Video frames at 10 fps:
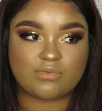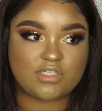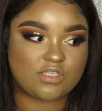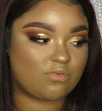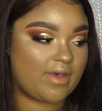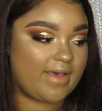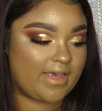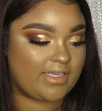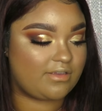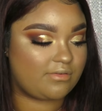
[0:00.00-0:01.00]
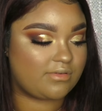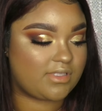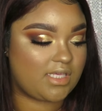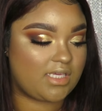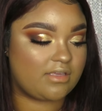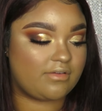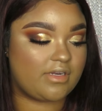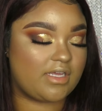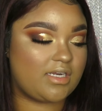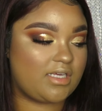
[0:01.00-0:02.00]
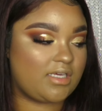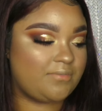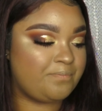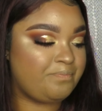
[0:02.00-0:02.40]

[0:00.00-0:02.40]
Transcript: which is why I use the Gilded Honey